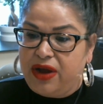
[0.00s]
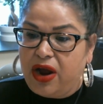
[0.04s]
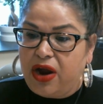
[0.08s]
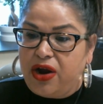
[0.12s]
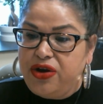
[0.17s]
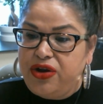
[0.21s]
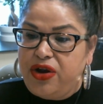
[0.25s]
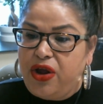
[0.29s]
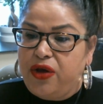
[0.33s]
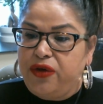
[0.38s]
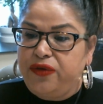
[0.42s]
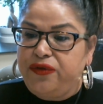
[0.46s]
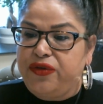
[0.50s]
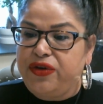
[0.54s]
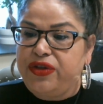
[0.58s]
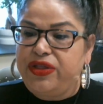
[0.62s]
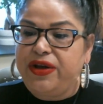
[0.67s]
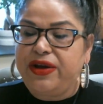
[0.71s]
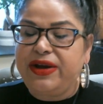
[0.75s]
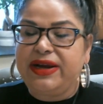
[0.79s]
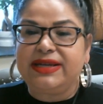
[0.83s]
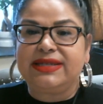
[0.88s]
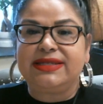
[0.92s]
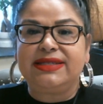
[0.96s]
are known for
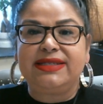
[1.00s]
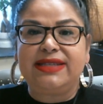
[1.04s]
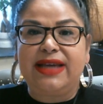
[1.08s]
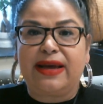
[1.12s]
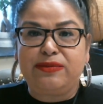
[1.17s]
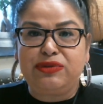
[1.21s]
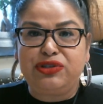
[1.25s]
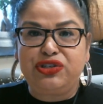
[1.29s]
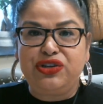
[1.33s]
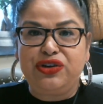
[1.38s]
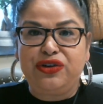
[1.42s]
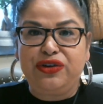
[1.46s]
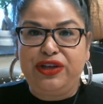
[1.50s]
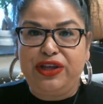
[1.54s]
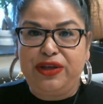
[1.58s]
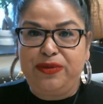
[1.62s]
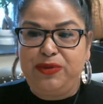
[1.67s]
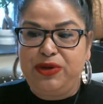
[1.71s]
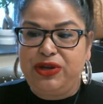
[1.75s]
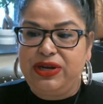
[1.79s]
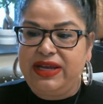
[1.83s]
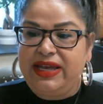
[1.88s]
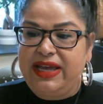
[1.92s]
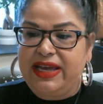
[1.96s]
their exceptional
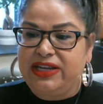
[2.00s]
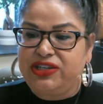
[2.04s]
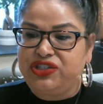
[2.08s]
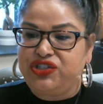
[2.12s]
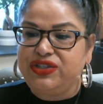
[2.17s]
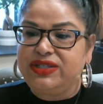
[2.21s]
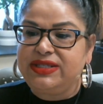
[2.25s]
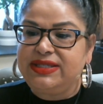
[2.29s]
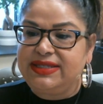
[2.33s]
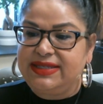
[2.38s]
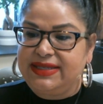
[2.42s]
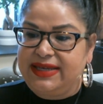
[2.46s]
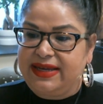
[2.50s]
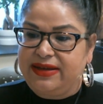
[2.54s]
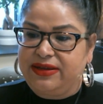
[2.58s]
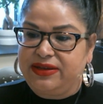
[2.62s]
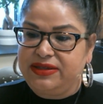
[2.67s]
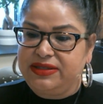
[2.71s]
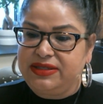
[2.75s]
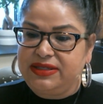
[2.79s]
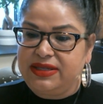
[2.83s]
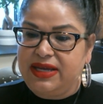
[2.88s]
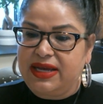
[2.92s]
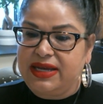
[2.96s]
communication
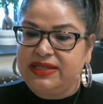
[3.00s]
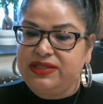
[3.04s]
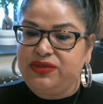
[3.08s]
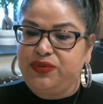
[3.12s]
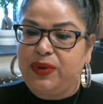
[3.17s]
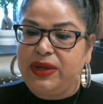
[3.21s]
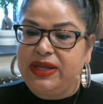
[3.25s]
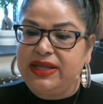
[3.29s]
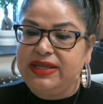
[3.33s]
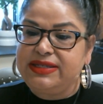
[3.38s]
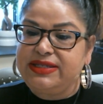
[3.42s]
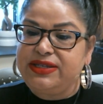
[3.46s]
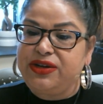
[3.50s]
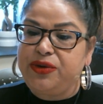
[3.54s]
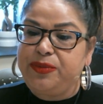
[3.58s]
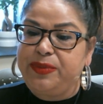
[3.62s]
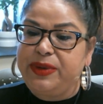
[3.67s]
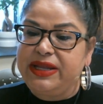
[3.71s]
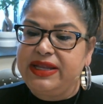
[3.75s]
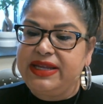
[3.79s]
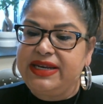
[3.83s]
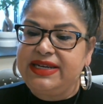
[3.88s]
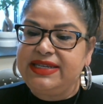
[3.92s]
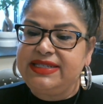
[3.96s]
skills, as well as their
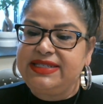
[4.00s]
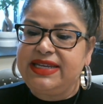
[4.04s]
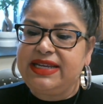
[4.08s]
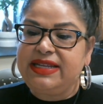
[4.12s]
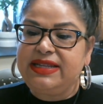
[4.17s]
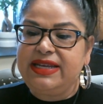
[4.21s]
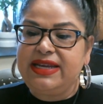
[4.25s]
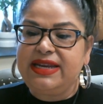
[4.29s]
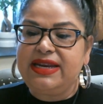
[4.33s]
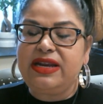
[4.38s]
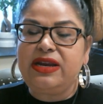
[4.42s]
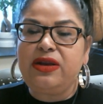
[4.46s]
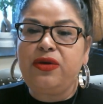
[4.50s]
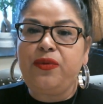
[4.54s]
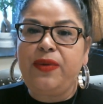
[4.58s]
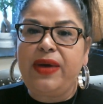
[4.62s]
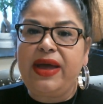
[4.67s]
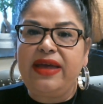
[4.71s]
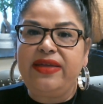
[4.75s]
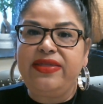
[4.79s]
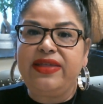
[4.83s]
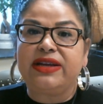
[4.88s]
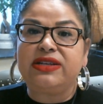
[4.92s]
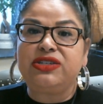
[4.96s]
ability to lead in a
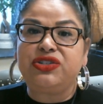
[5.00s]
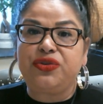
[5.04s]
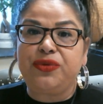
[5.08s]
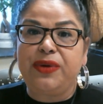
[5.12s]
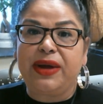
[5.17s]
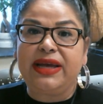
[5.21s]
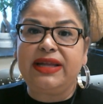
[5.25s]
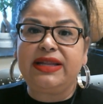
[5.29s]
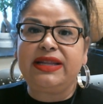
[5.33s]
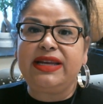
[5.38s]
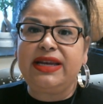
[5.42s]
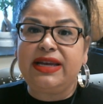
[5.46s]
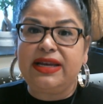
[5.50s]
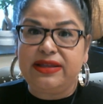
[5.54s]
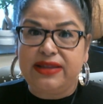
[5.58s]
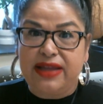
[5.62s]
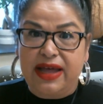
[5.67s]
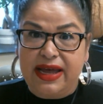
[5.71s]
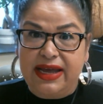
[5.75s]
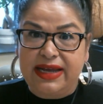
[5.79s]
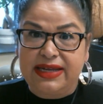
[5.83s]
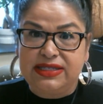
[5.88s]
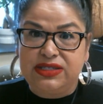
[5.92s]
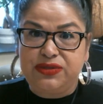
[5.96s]
way that directly
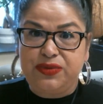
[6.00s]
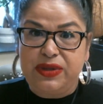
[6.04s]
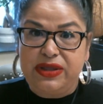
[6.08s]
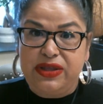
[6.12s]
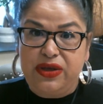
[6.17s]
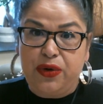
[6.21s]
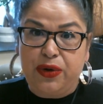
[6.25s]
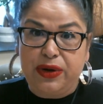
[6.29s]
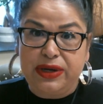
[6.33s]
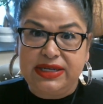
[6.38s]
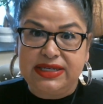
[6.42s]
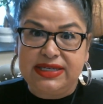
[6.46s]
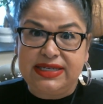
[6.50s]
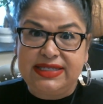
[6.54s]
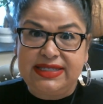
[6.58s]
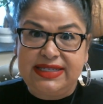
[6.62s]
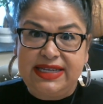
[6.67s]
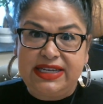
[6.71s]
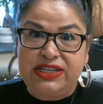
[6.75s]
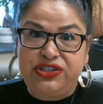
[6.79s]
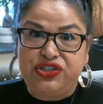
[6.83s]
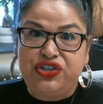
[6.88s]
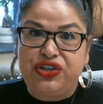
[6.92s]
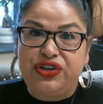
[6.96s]
aligns with the
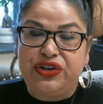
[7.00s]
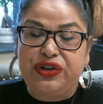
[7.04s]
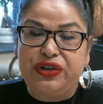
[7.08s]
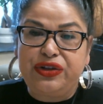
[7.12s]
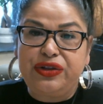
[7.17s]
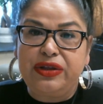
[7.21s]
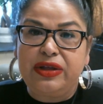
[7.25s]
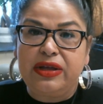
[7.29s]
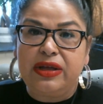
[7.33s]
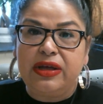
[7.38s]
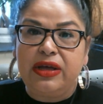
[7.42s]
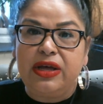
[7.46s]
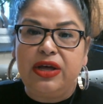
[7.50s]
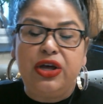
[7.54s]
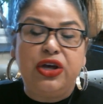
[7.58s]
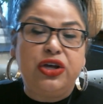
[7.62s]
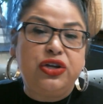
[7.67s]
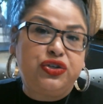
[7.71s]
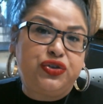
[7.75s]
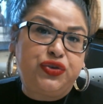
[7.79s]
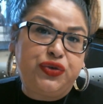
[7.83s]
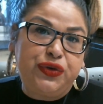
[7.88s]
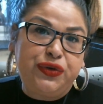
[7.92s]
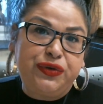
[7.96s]
organizational
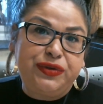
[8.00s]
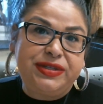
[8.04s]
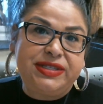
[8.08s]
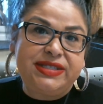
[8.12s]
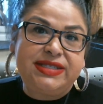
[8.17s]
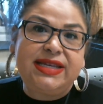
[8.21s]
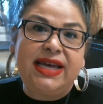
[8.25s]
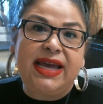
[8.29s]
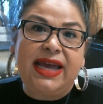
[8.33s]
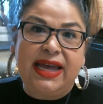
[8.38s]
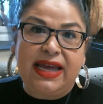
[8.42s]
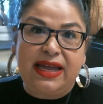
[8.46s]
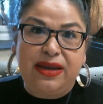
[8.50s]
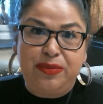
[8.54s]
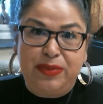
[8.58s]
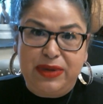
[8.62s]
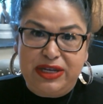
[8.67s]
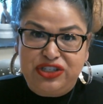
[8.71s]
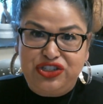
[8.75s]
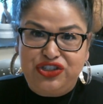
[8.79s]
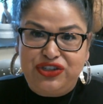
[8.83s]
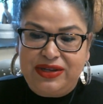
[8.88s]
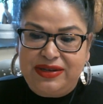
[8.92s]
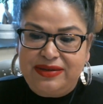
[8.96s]
truths and
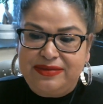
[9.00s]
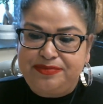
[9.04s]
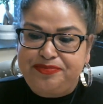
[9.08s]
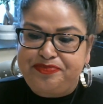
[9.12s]
mission.